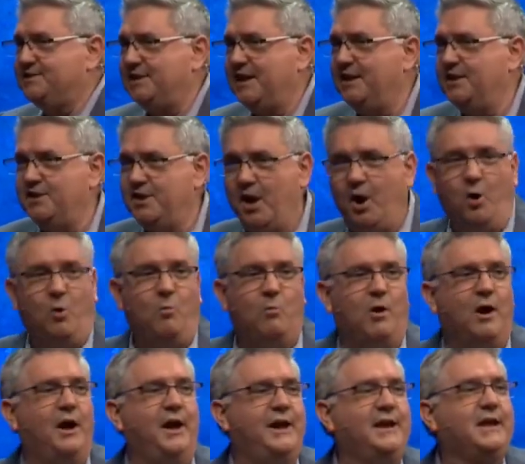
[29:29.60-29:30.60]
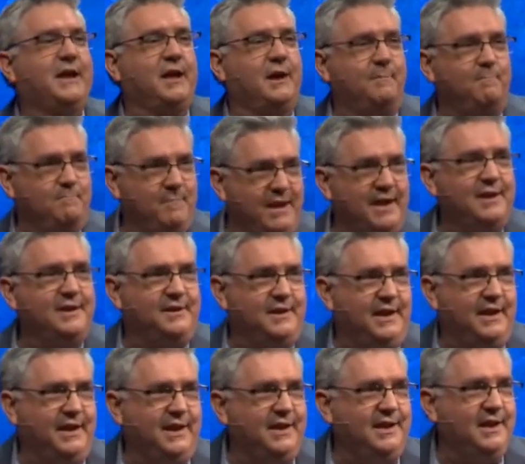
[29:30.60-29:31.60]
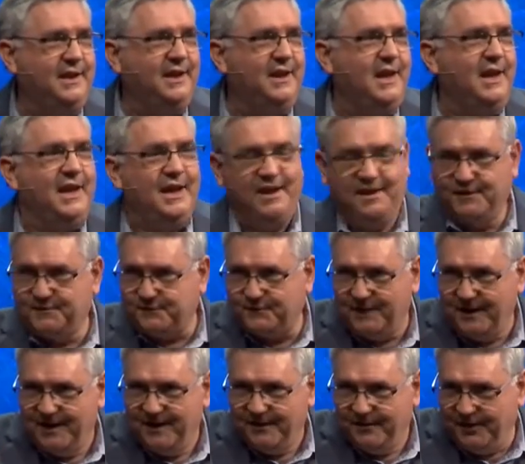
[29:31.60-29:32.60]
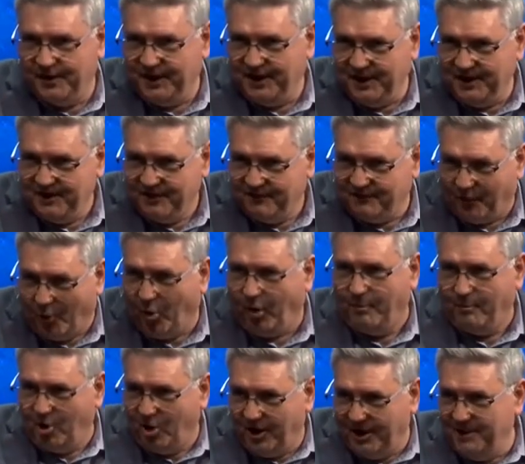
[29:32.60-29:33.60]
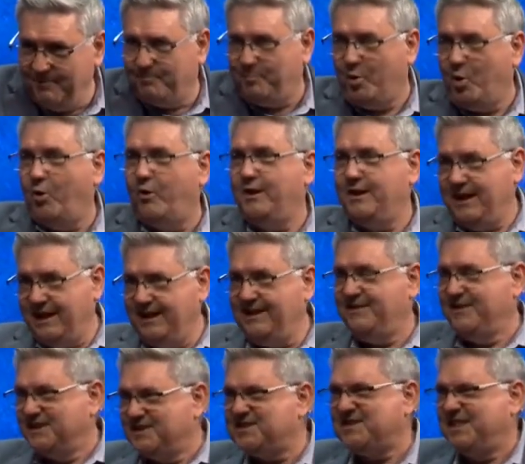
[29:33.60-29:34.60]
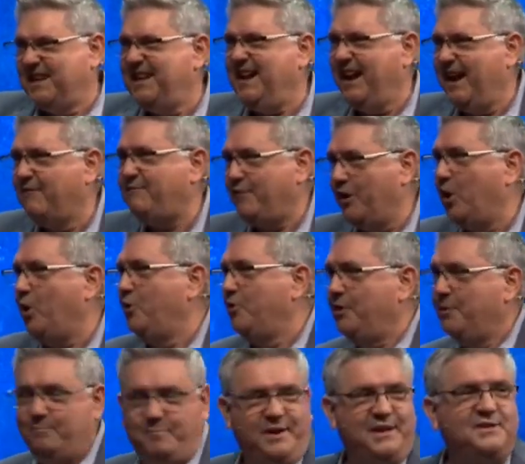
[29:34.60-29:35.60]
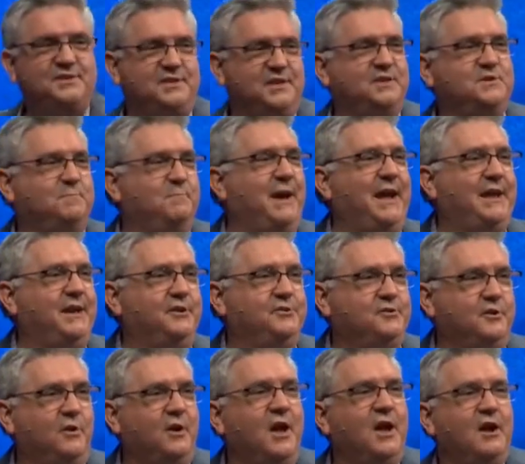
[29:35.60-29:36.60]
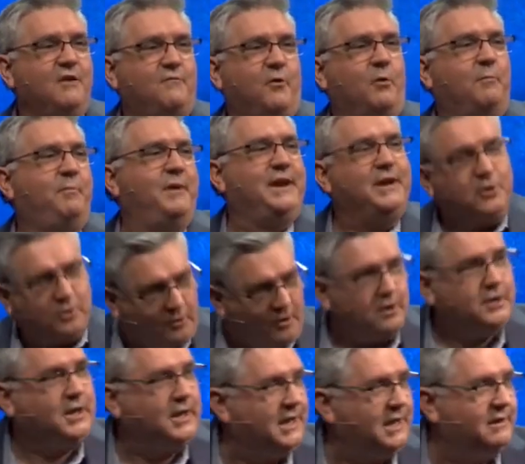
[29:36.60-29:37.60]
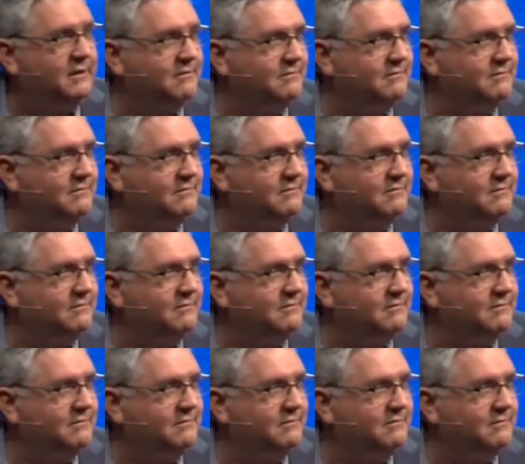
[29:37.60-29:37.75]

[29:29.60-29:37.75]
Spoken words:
in no way commending the former employee, the CFO, the business manager, for being crooked.